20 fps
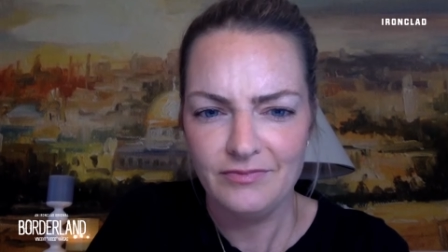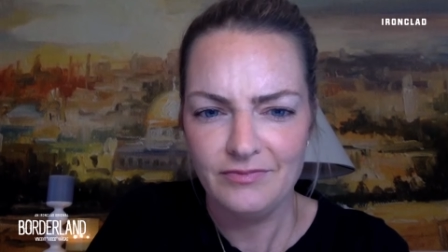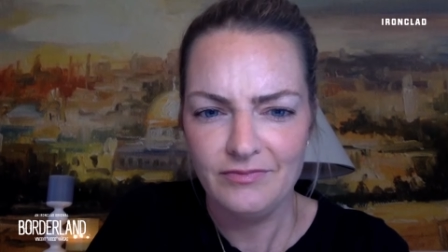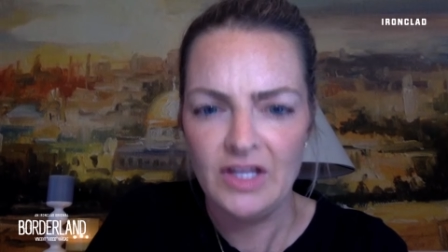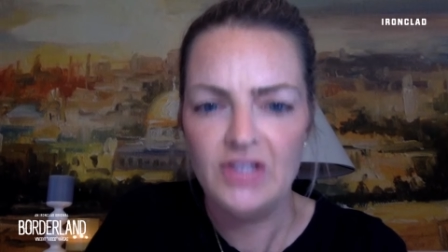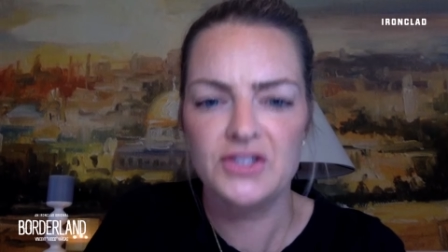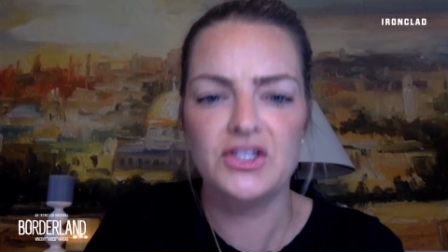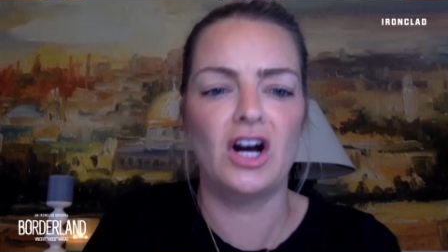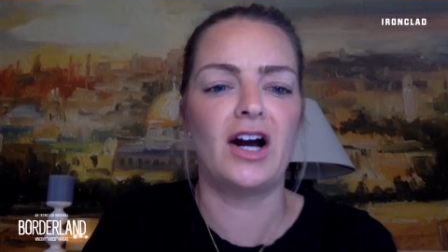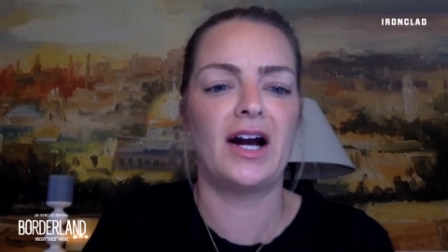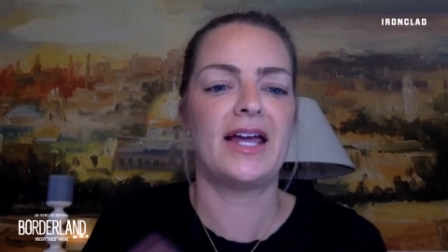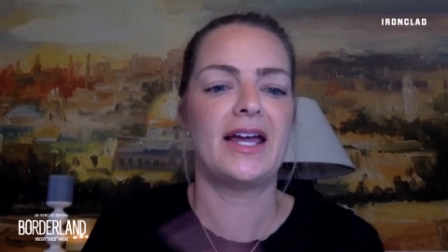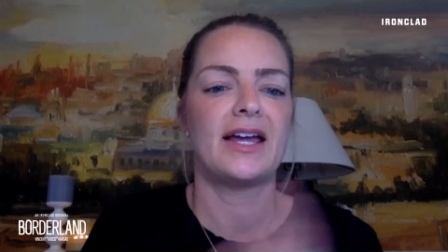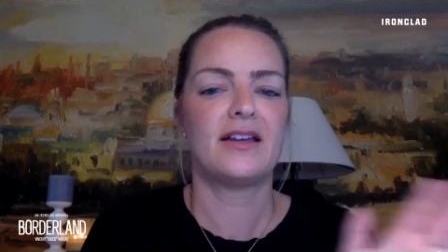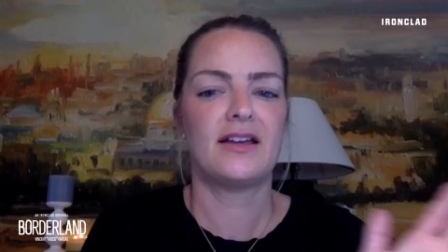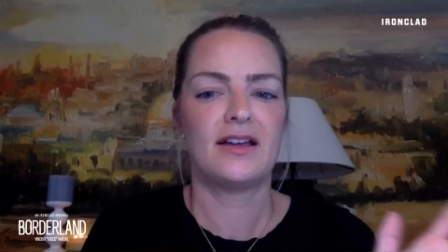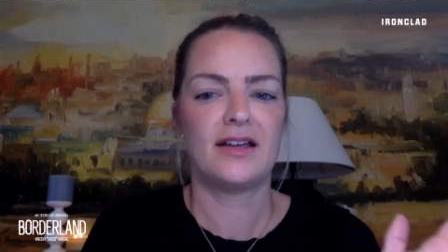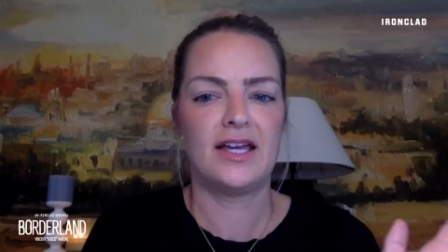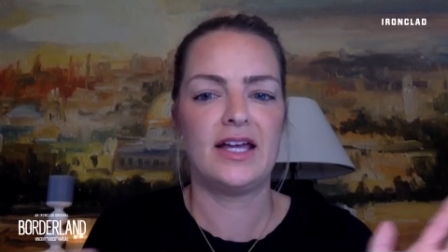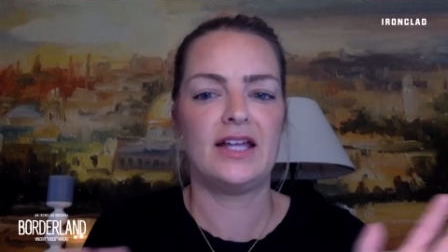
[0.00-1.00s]
sorry,
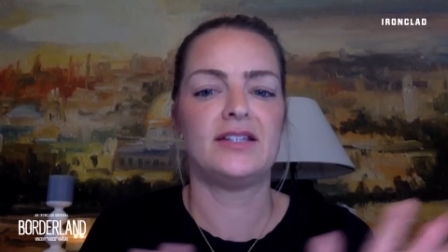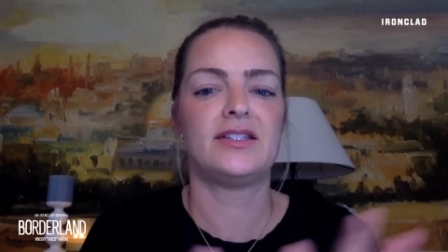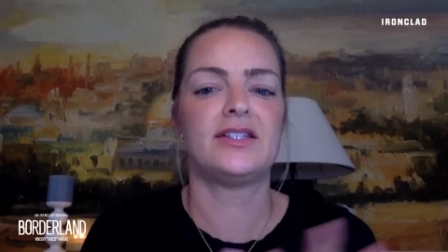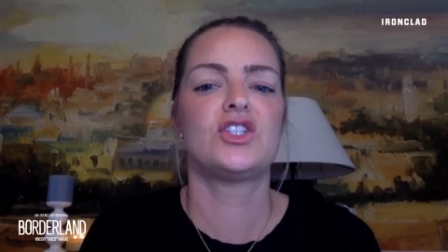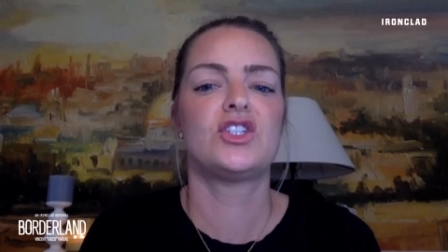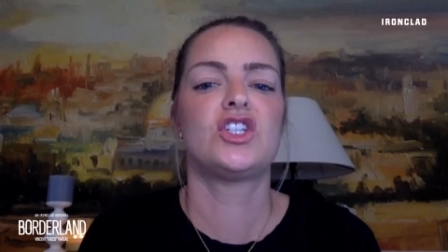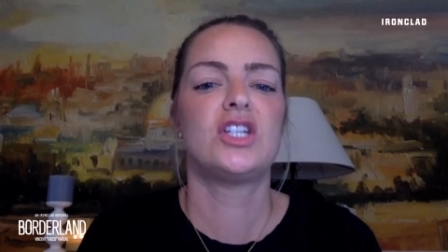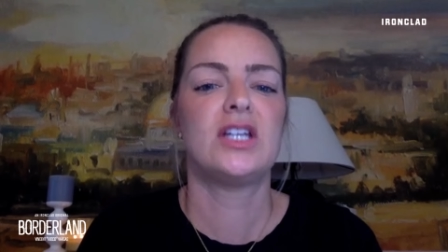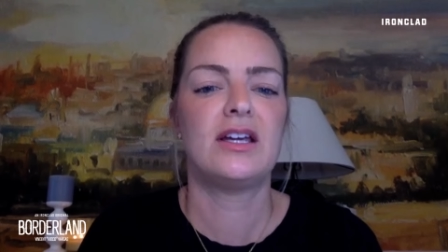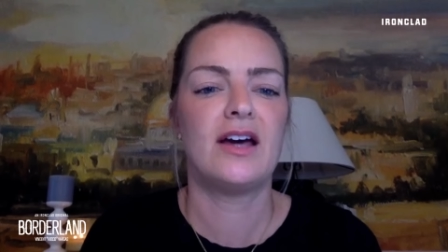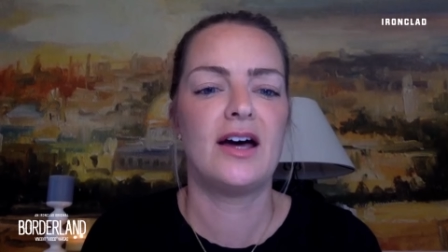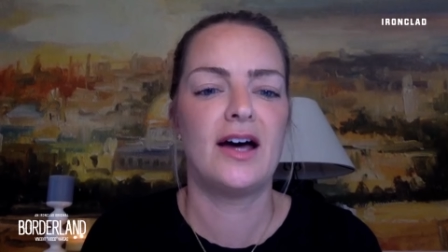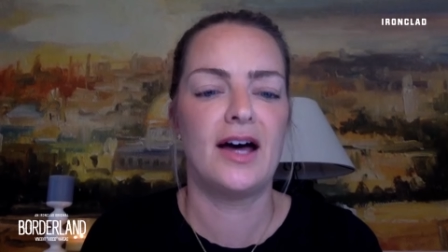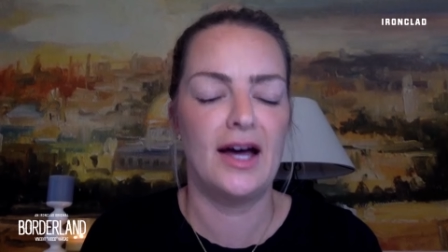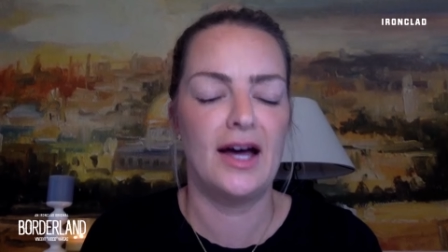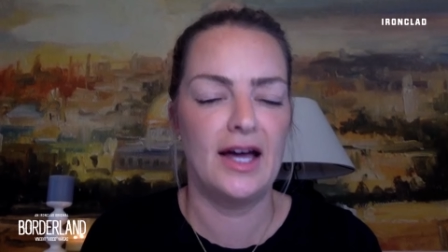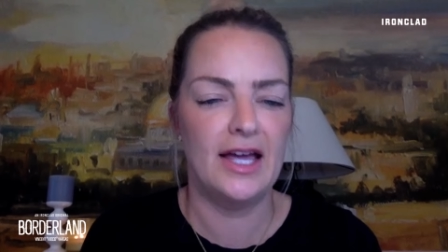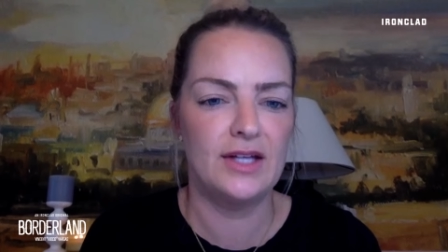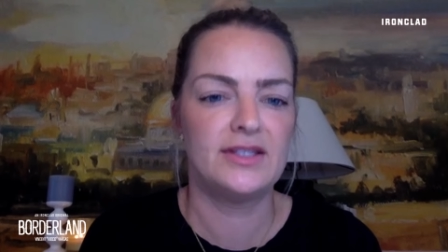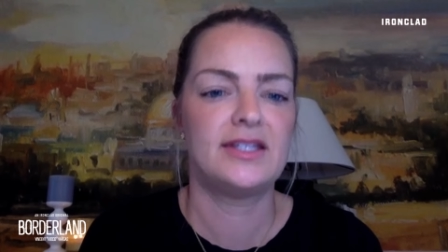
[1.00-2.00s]
it's chi uh,
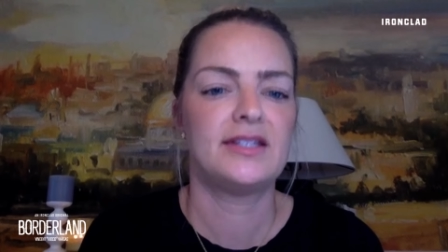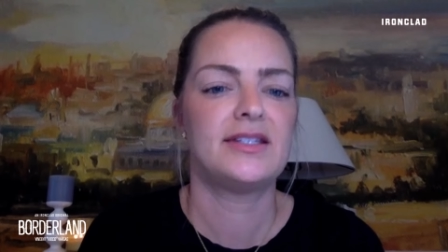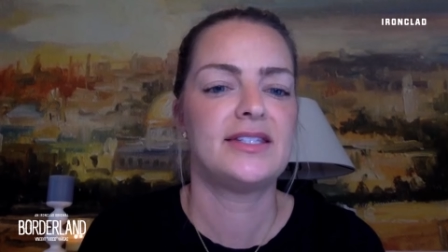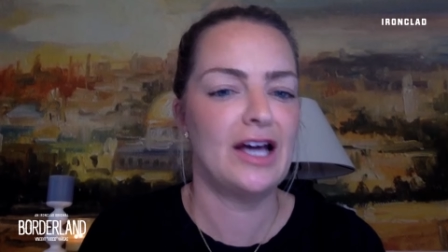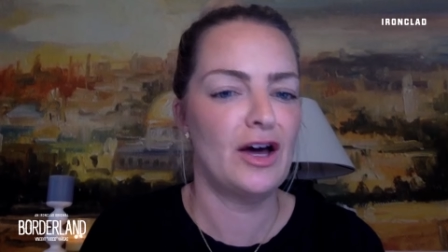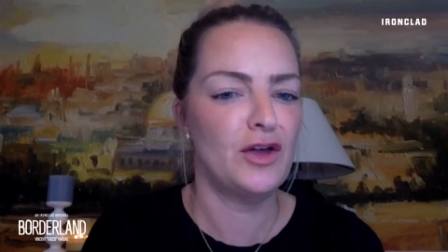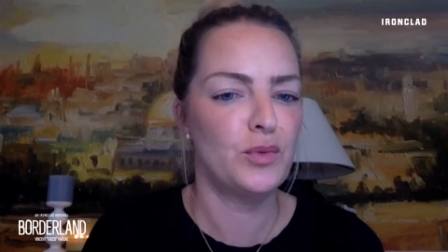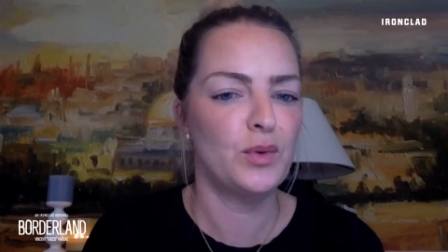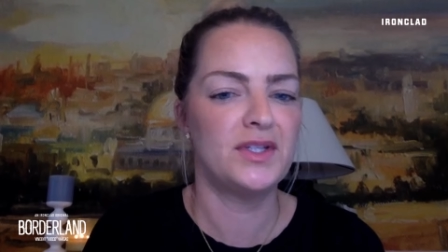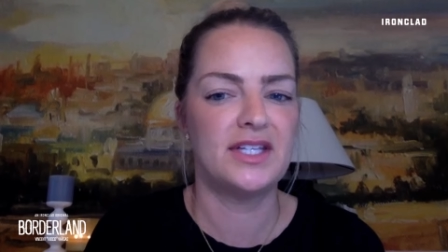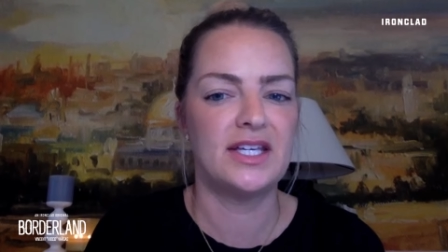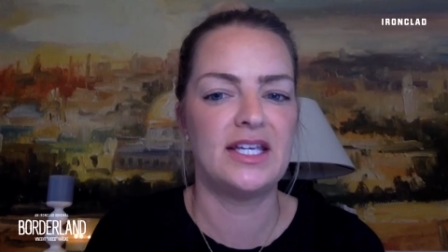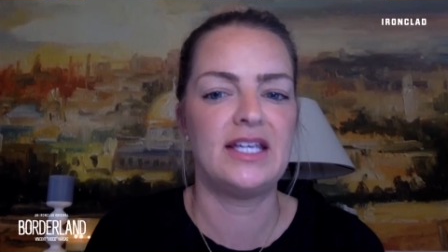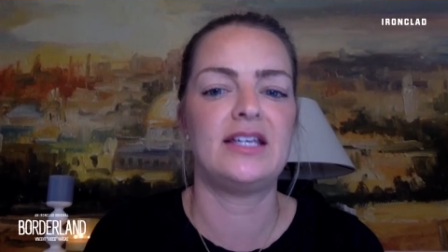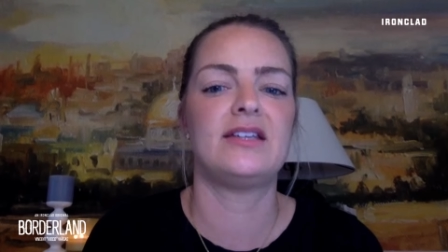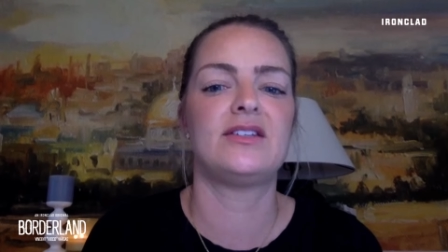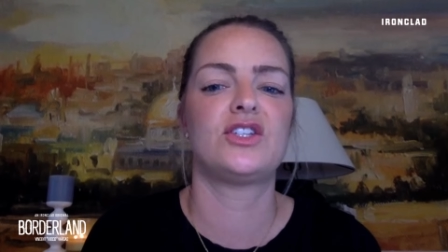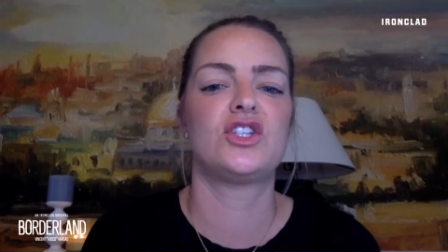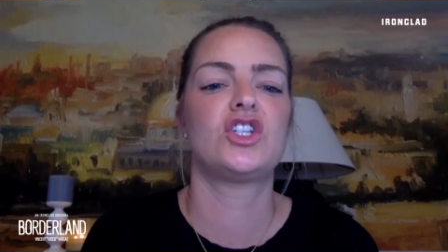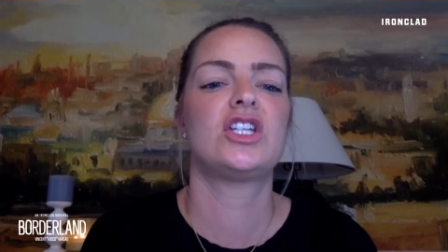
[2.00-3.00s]
it's Southwest
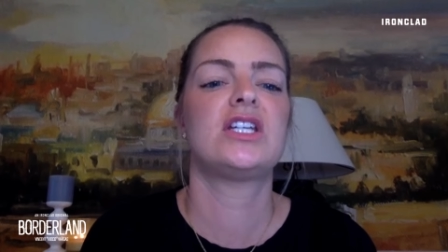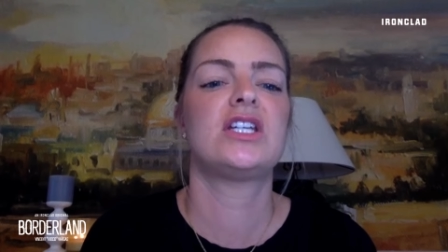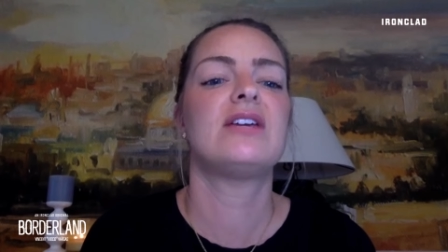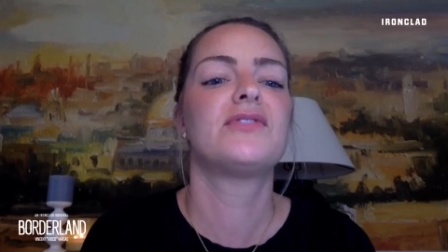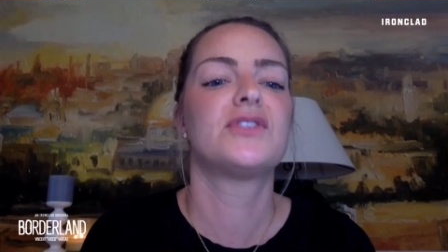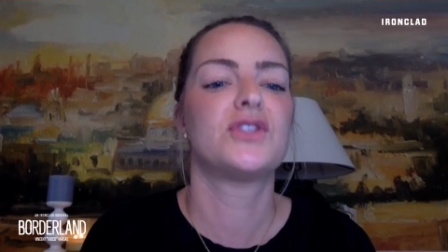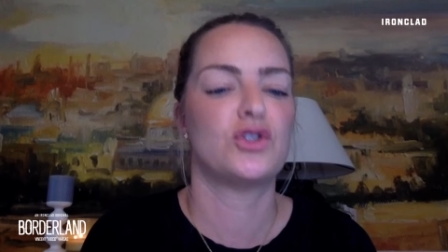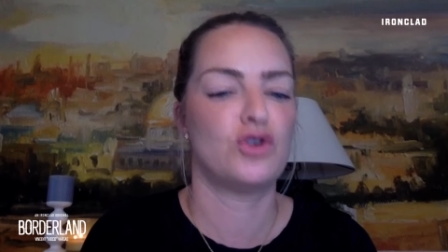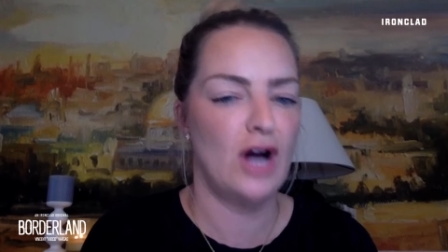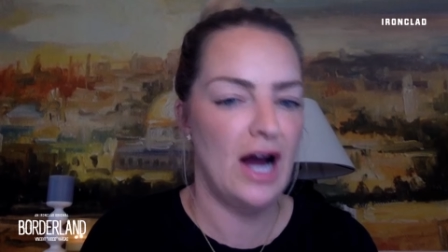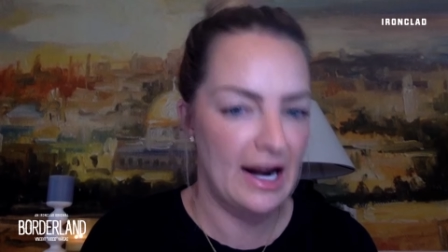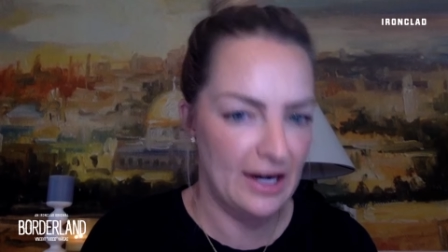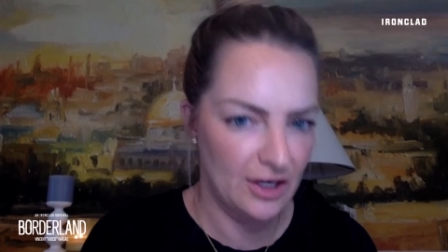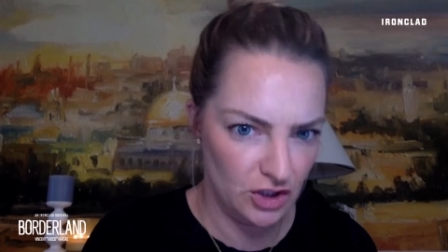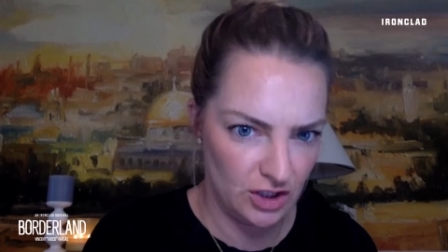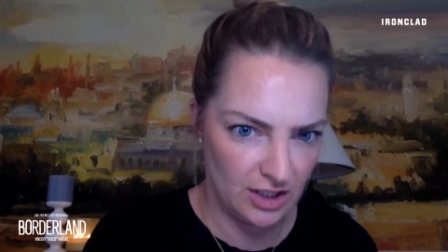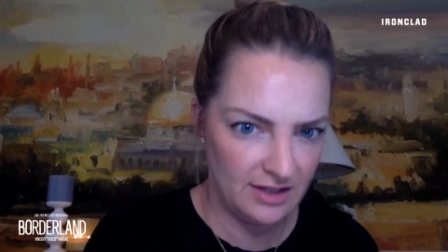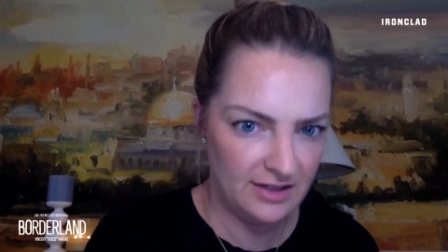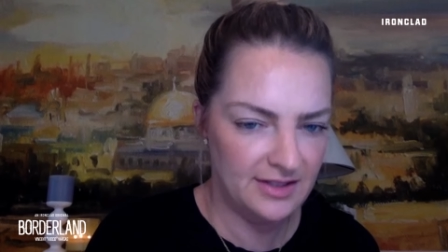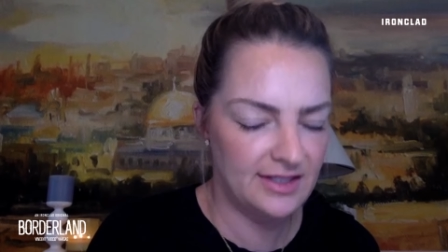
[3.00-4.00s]
Key's chief
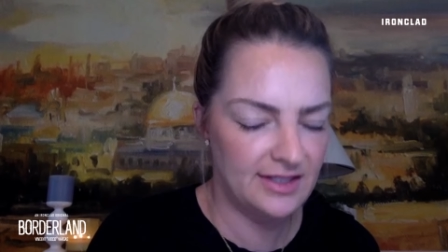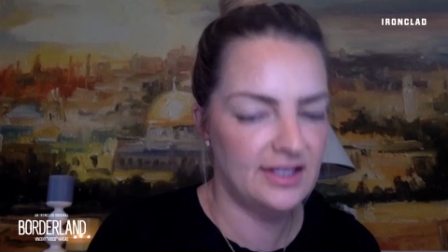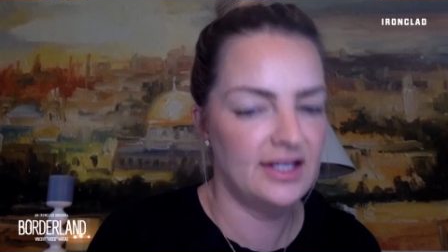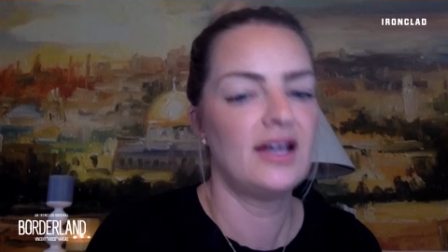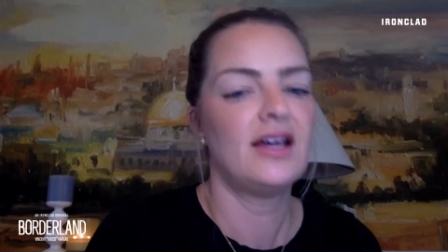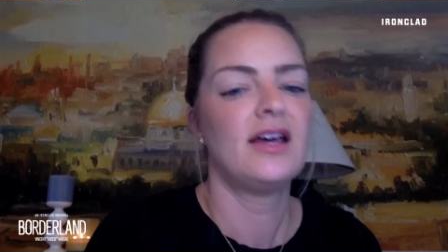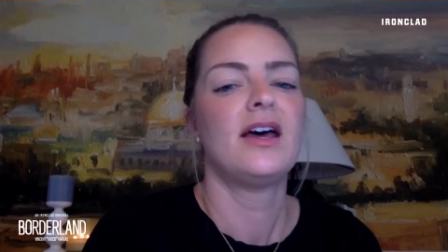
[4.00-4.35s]
strategist